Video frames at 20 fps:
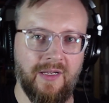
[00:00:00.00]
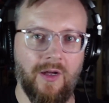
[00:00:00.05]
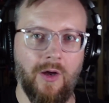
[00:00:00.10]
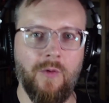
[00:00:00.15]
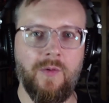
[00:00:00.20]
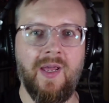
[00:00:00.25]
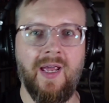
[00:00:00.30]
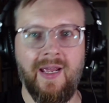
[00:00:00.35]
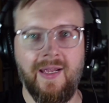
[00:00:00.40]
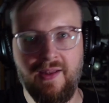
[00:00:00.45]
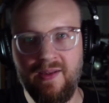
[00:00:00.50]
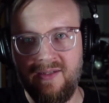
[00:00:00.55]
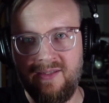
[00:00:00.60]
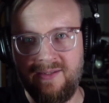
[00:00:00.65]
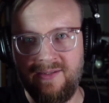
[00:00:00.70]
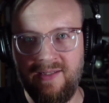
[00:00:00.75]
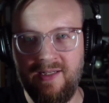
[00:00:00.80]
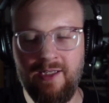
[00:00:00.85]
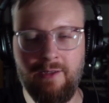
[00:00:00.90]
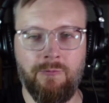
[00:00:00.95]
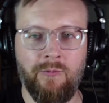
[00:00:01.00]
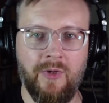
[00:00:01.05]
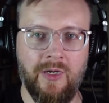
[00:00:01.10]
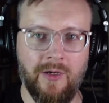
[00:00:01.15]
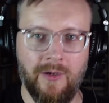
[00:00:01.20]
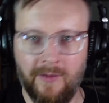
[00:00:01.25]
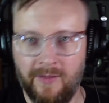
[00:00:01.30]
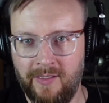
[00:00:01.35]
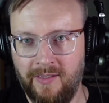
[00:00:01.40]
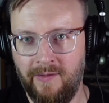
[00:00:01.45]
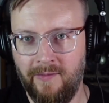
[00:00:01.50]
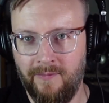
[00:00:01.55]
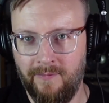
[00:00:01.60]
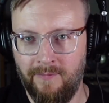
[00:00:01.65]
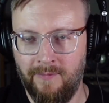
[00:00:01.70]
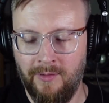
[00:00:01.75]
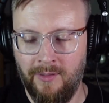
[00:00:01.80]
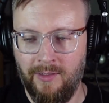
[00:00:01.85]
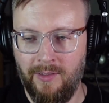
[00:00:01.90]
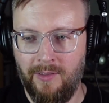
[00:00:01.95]
okay, this scene we are in
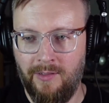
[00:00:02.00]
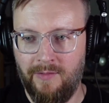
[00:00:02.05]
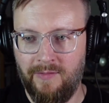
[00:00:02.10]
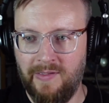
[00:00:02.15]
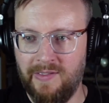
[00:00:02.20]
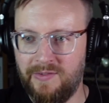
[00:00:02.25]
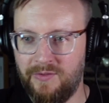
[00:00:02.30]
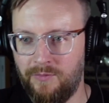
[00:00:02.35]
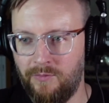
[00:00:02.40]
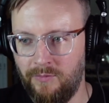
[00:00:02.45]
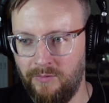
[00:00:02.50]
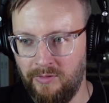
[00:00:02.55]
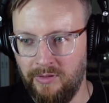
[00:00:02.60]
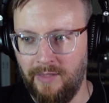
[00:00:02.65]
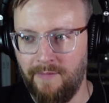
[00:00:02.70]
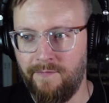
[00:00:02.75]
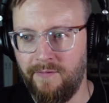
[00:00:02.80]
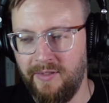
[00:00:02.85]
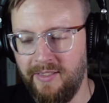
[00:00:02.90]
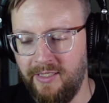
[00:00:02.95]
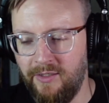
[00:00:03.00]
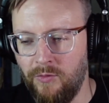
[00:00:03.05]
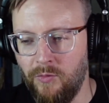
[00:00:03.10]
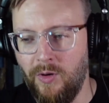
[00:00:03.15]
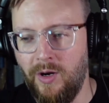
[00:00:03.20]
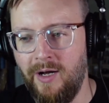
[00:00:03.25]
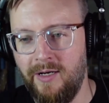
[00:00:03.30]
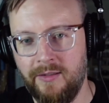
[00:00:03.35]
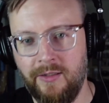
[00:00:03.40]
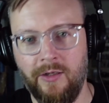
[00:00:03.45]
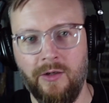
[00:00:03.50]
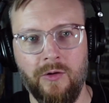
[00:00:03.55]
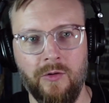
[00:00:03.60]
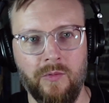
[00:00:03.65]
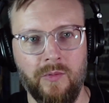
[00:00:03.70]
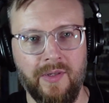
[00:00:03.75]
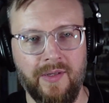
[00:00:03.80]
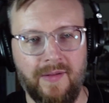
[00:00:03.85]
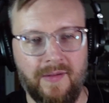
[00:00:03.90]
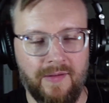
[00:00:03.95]
this lovely grotto
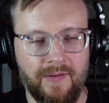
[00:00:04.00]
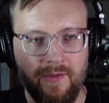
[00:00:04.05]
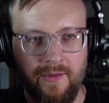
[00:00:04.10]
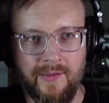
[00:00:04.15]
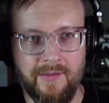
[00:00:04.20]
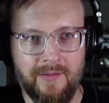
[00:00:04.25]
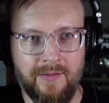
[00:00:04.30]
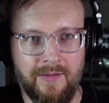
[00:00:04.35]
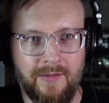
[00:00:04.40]
with the